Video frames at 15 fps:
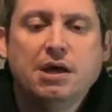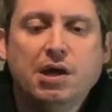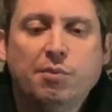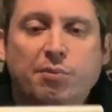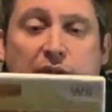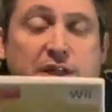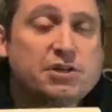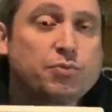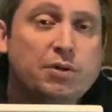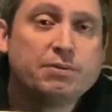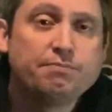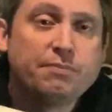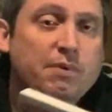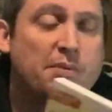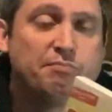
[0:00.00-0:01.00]
But this
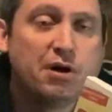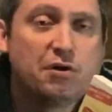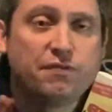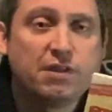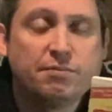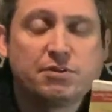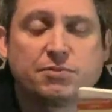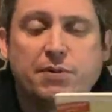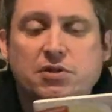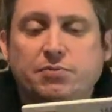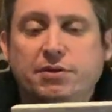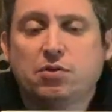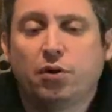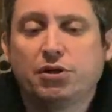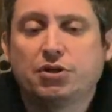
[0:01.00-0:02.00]
one, and both of them are supposed
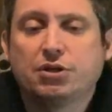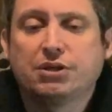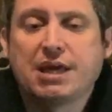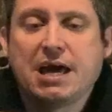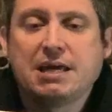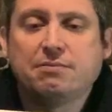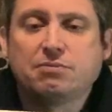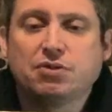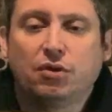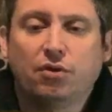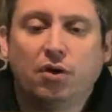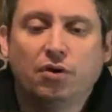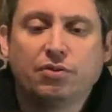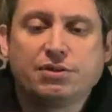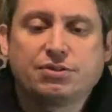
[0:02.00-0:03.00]
to be quite good games
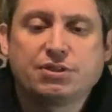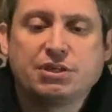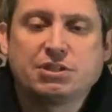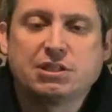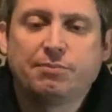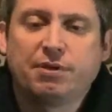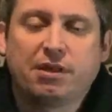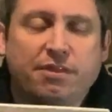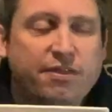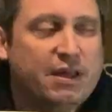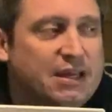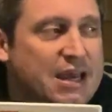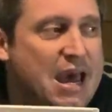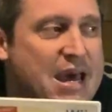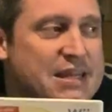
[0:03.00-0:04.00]
on the system. I
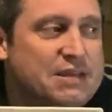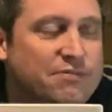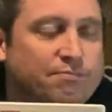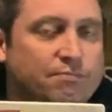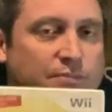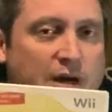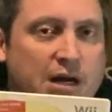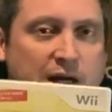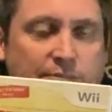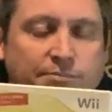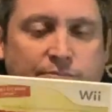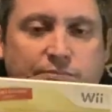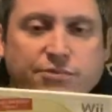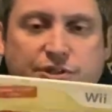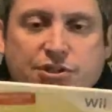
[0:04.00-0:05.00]
think Eddie
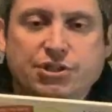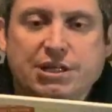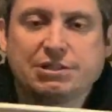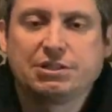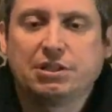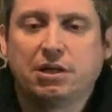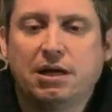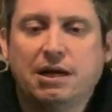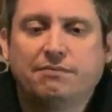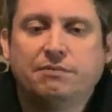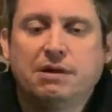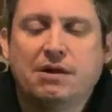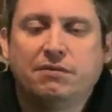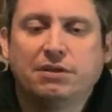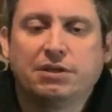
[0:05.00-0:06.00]
suggested I
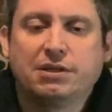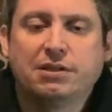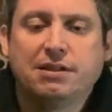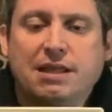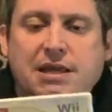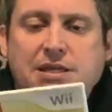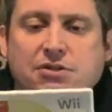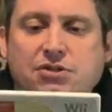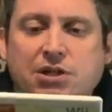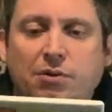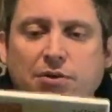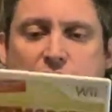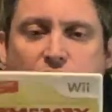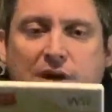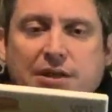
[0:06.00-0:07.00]
have a look at these.
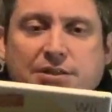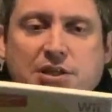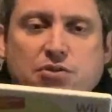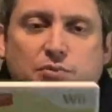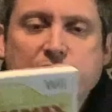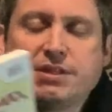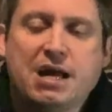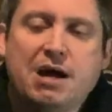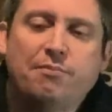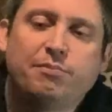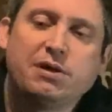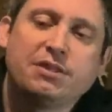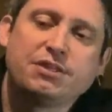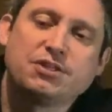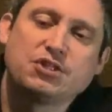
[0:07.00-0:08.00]
So I tracked this one down,
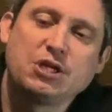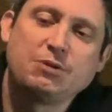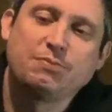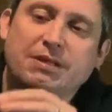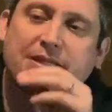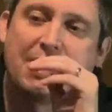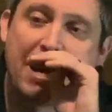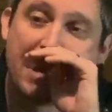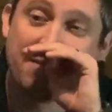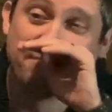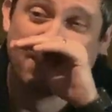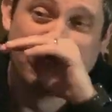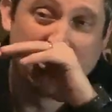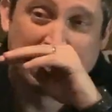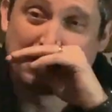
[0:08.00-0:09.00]
being the cheaper game.
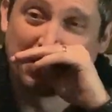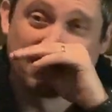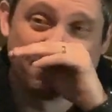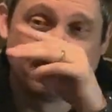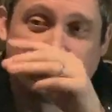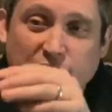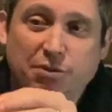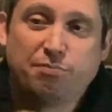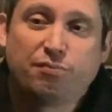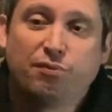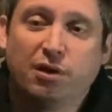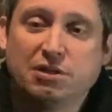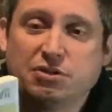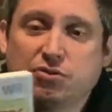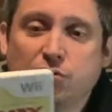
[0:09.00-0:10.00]
I got it for a good
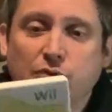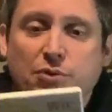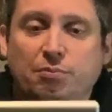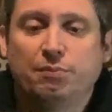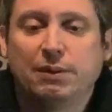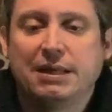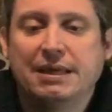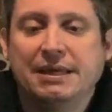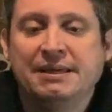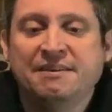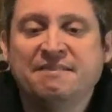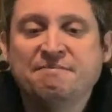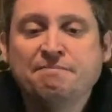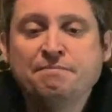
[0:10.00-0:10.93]
price. It's all complete.